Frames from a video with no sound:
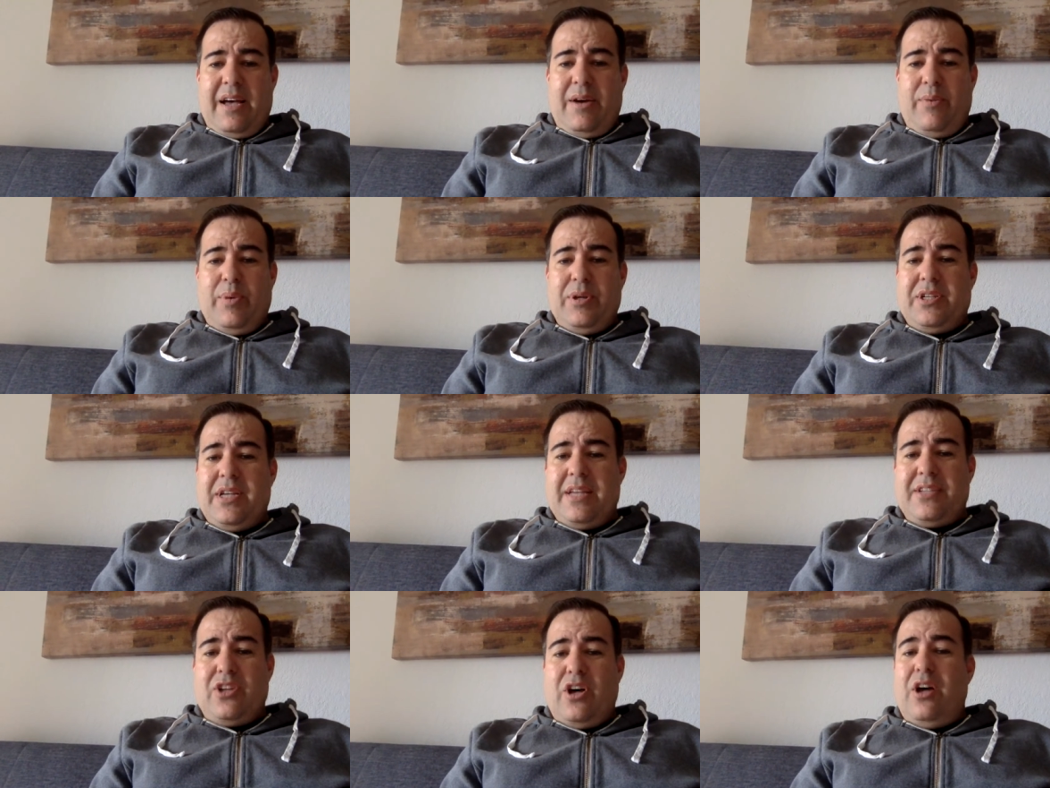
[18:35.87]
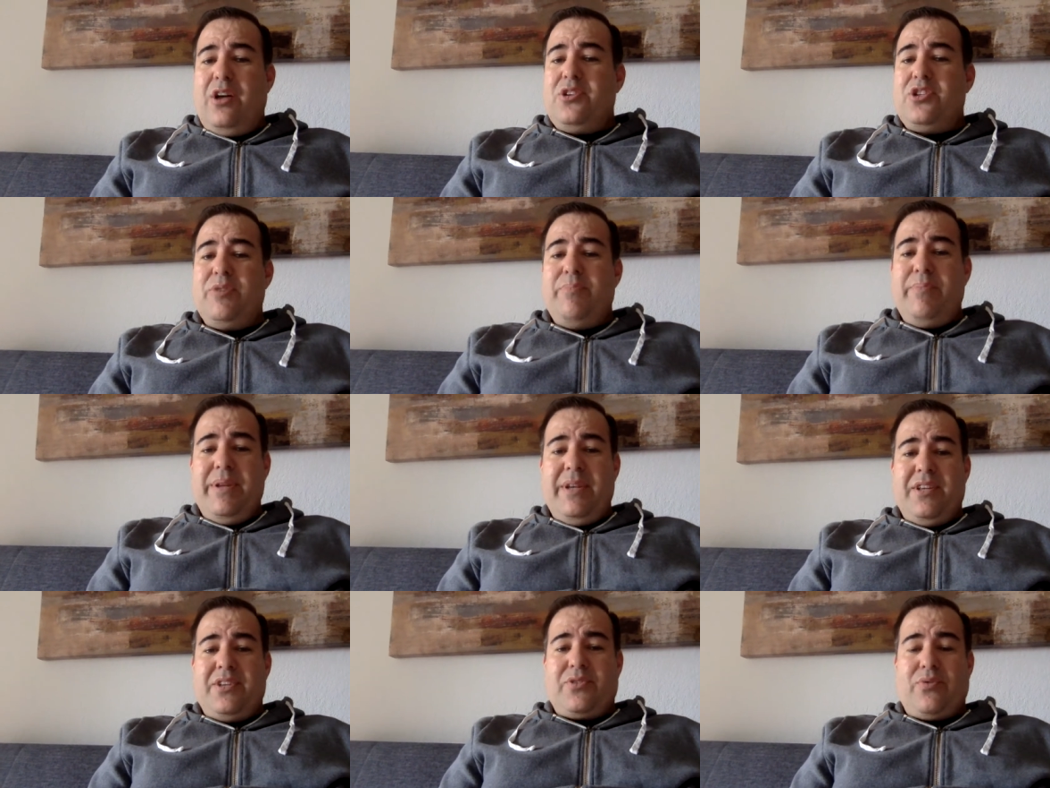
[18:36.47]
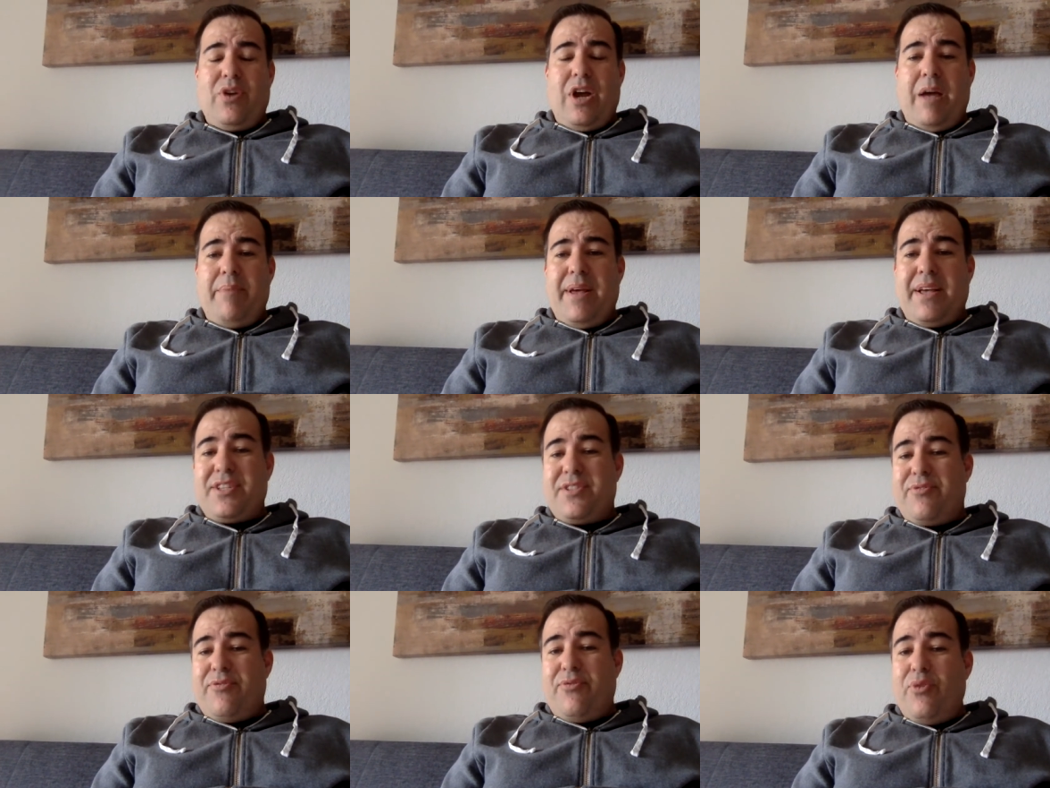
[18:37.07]
which has also been described
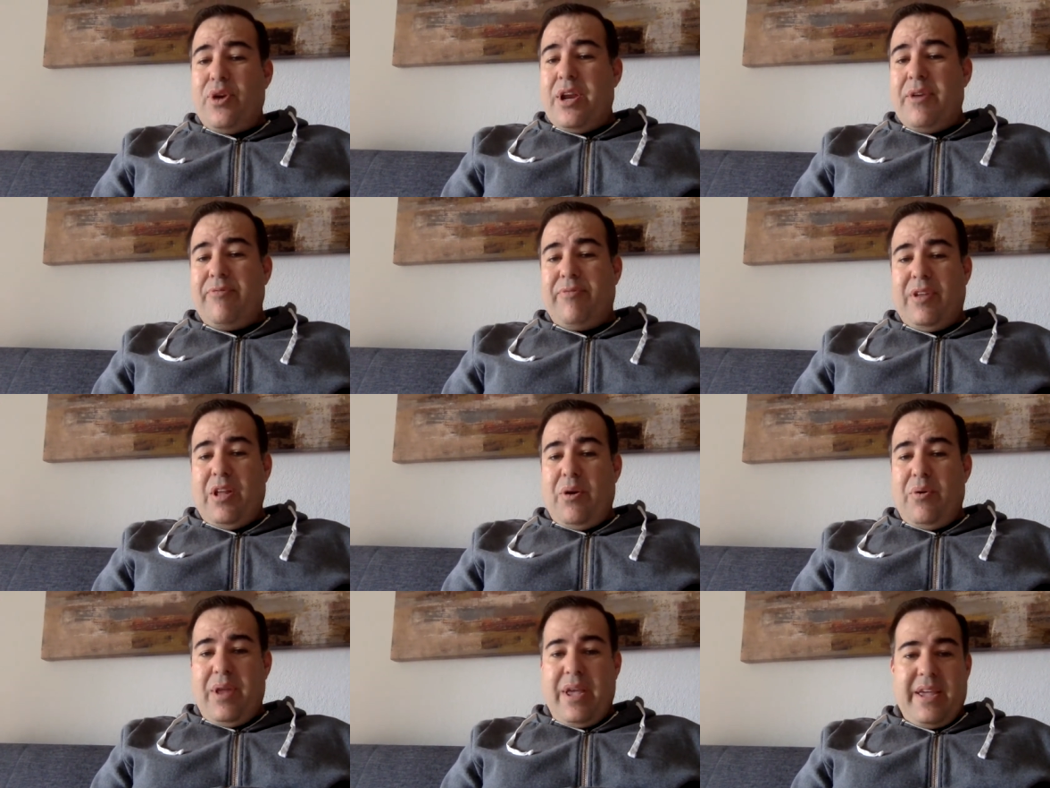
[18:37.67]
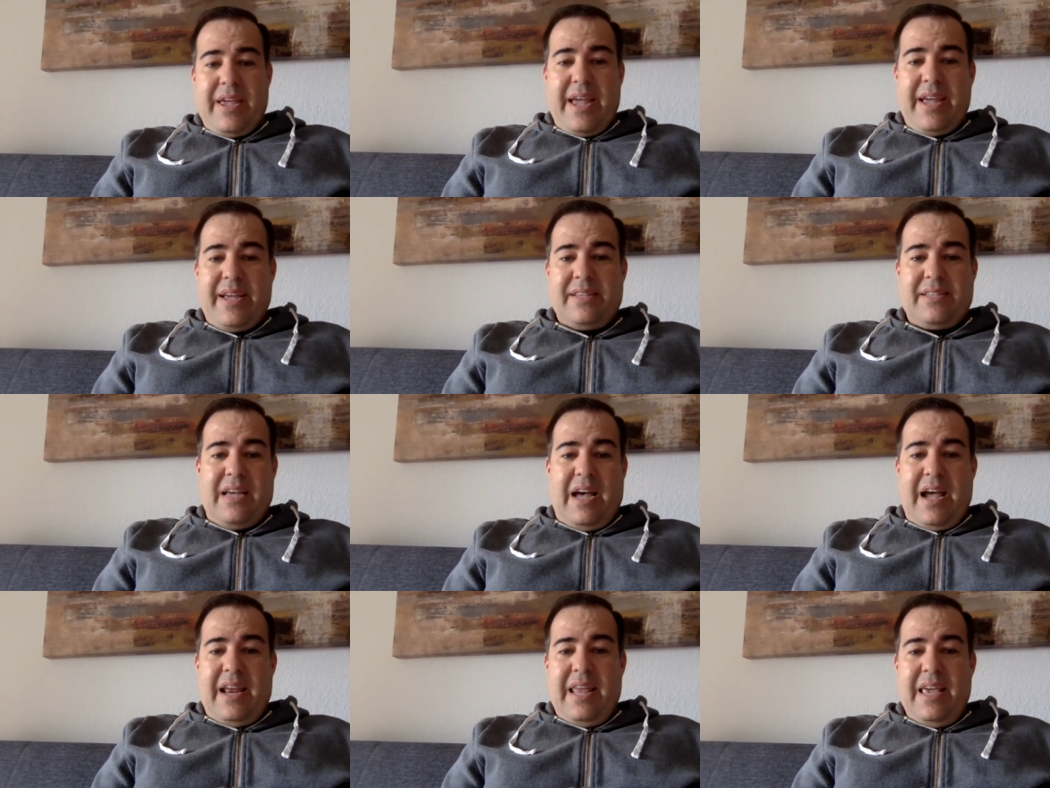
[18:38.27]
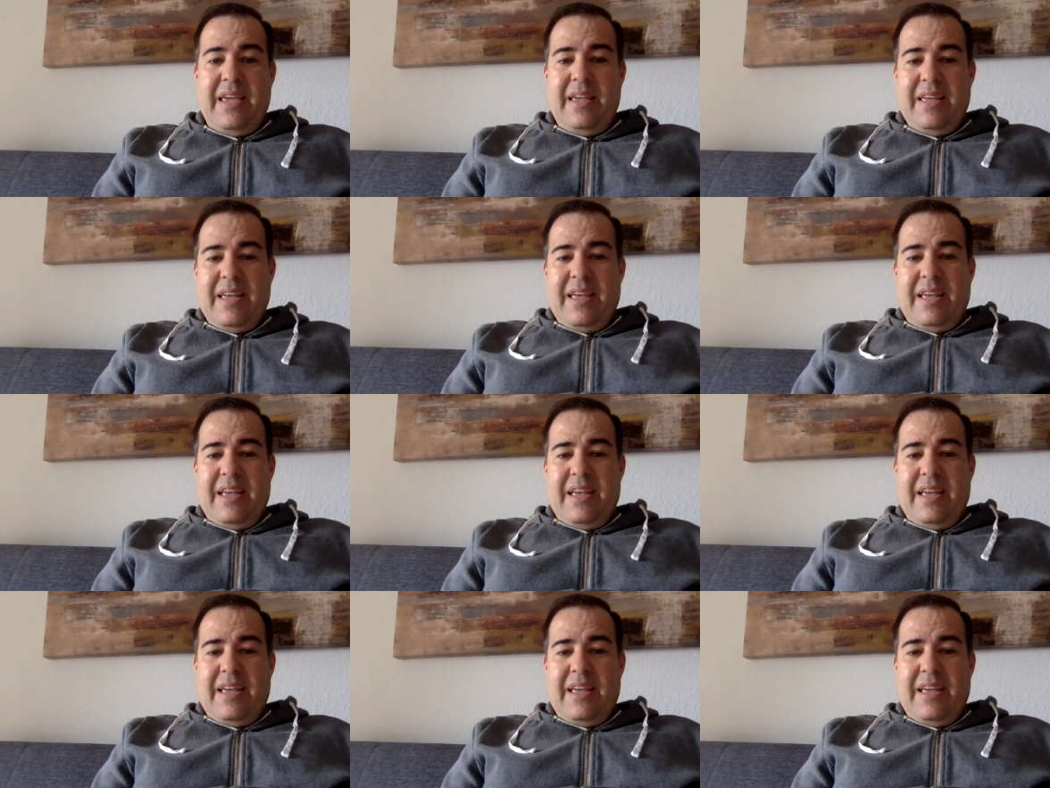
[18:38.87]
as free-floating anxiety,